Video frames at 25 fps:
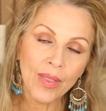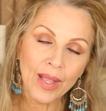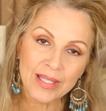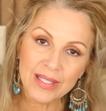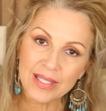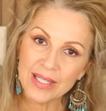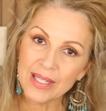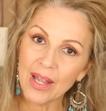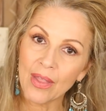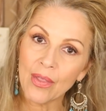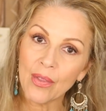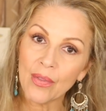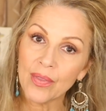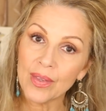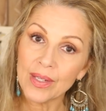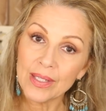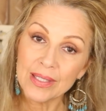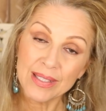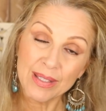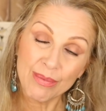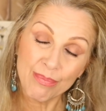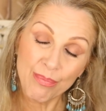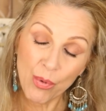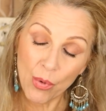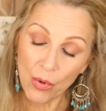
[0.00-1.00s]
That's another thing
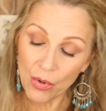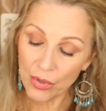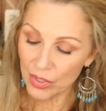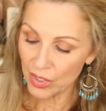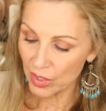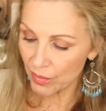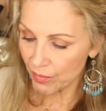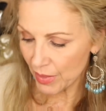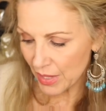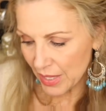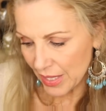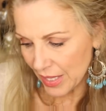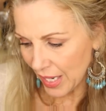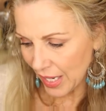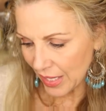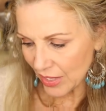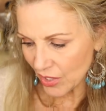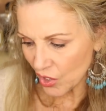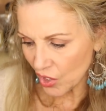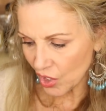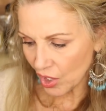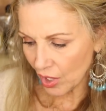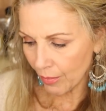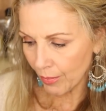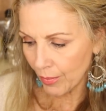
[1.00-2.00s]
that's important to me,
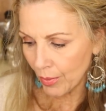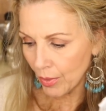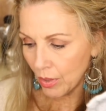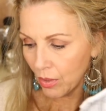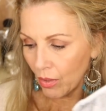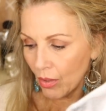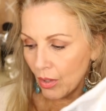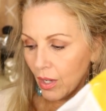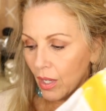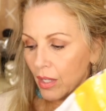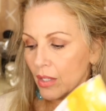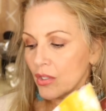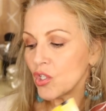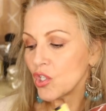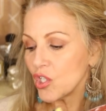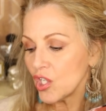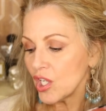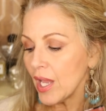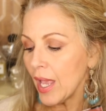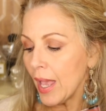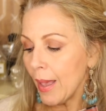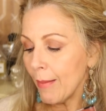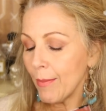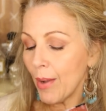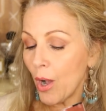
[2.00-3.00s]

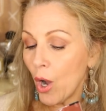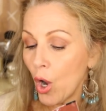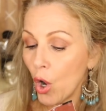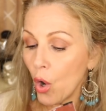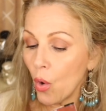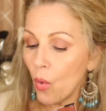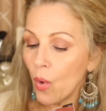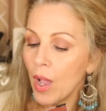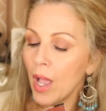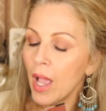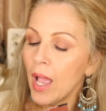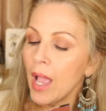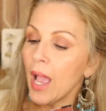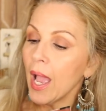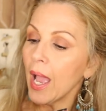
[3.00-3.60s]
non-GMO.